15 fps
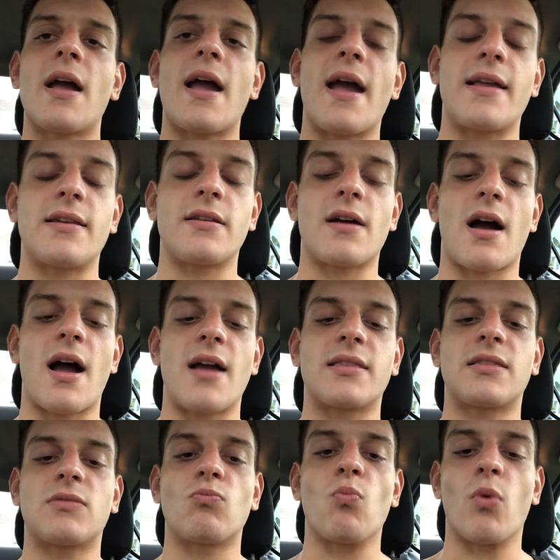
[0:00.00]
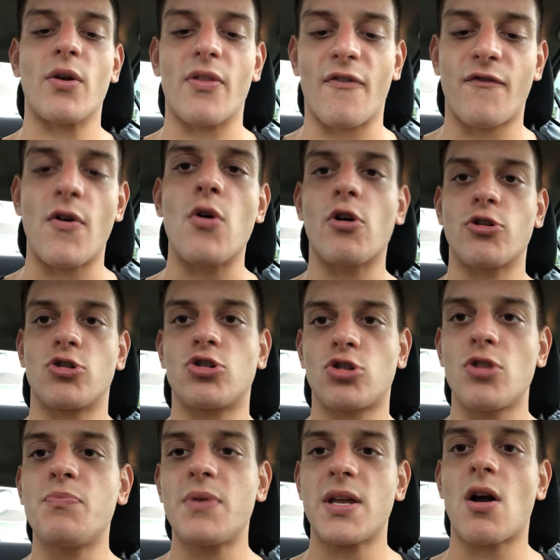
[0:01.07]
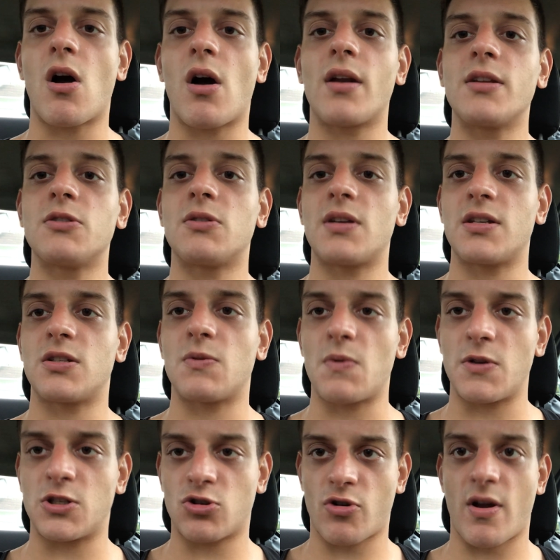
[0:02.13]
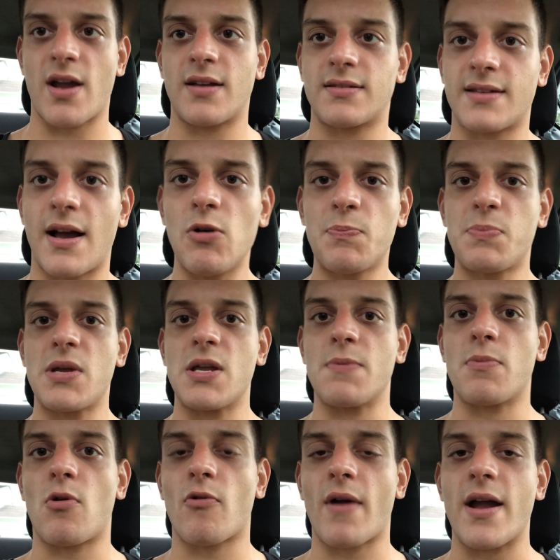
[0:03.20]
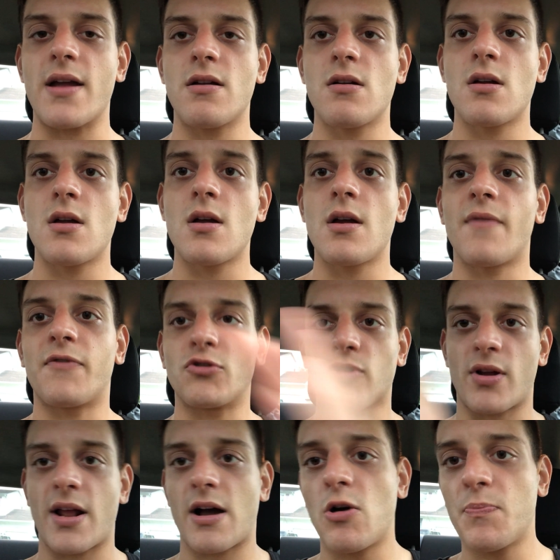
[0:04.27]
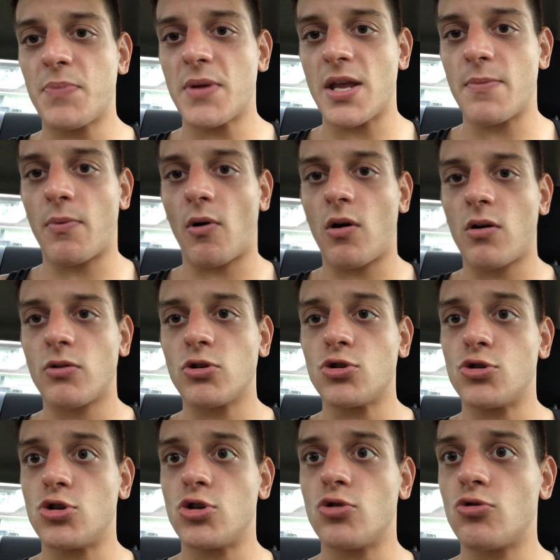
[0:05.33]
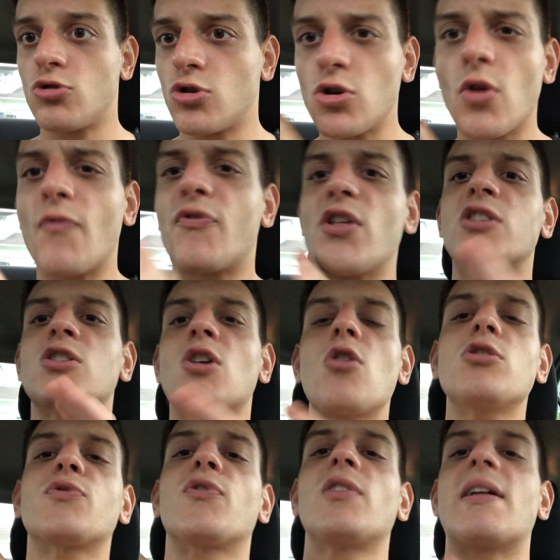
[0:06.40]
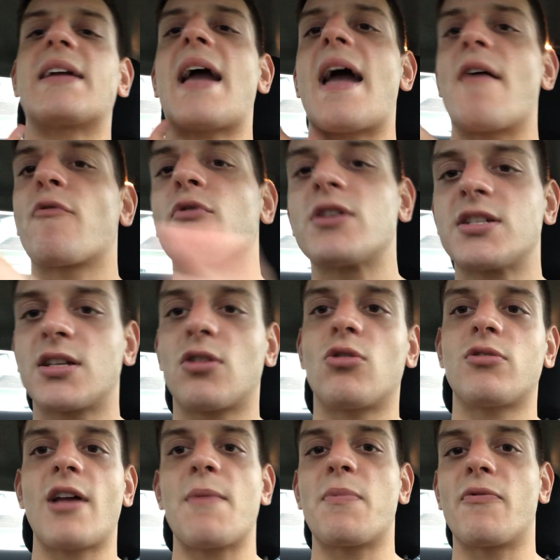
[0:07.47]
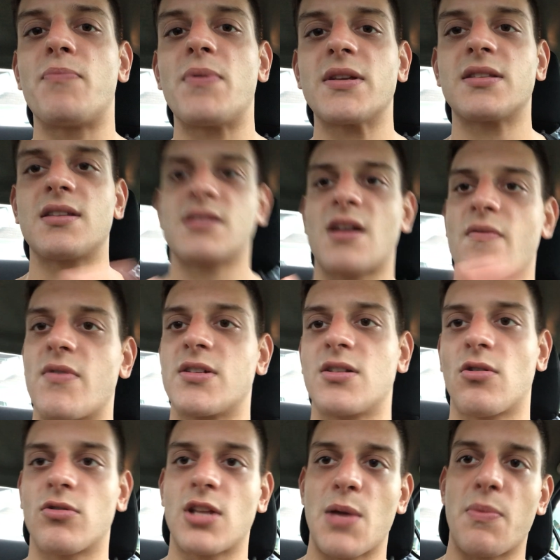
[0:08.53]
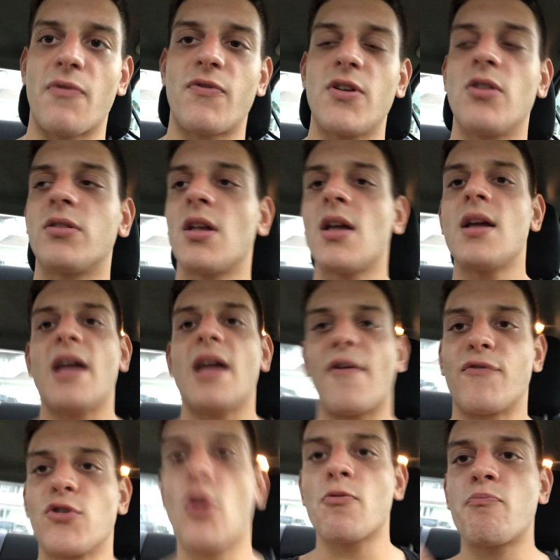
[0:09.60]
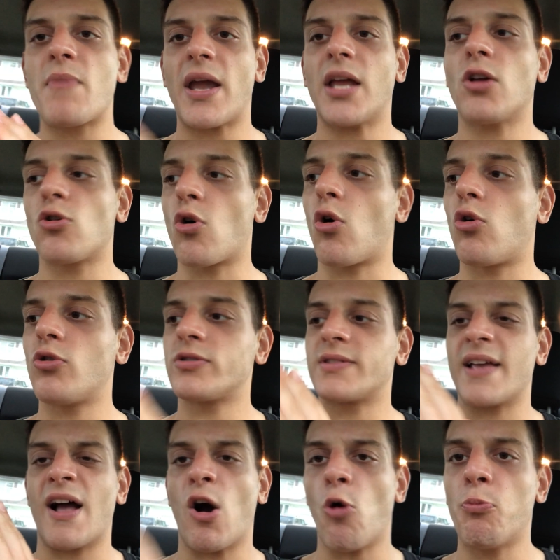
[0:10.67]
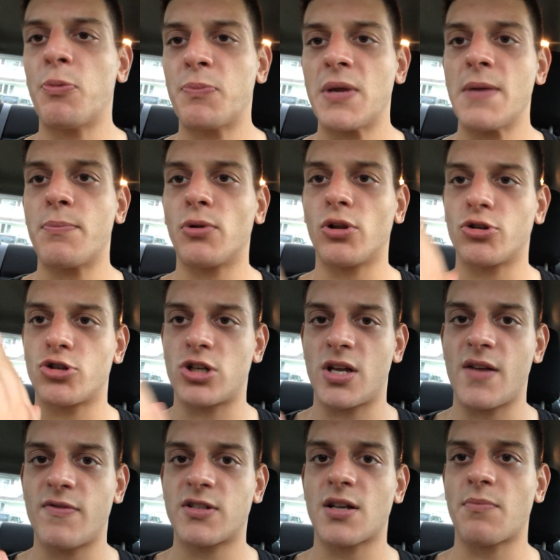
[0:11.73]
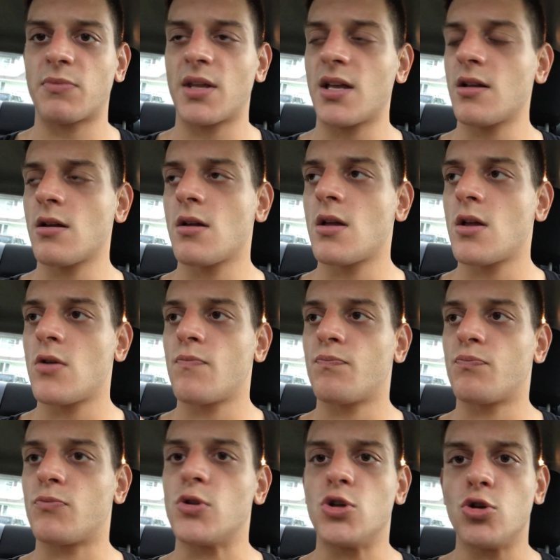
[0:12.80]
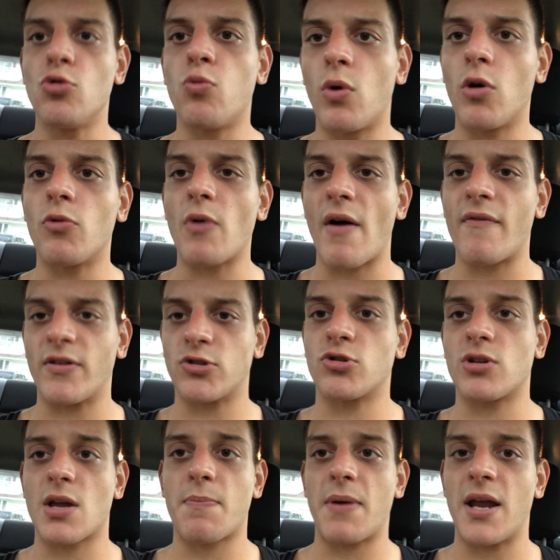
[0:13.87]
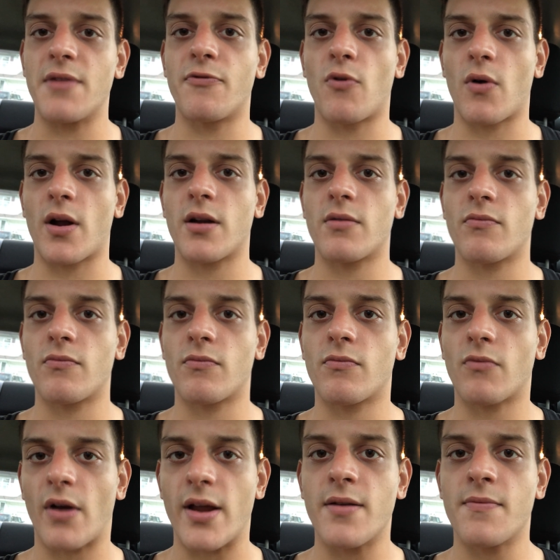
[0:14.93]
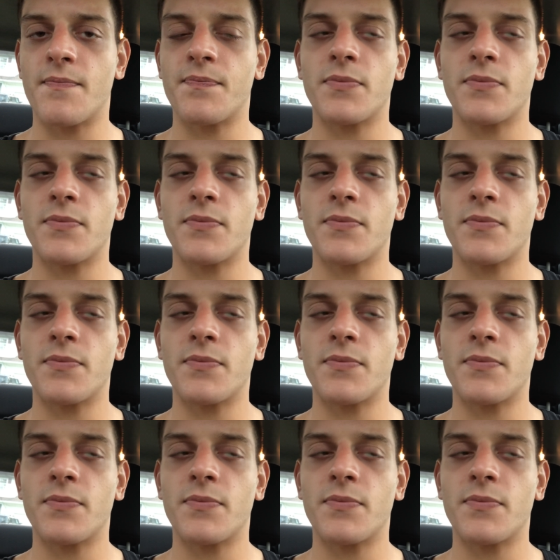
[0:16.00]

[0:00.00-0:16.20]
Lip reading: And where the focus should be on is trying to help people, right? If you try to help people, you this goes for like every single type of business, every single type of field. If your main goal is to help people achieve something, you will eventually get paid for it, right?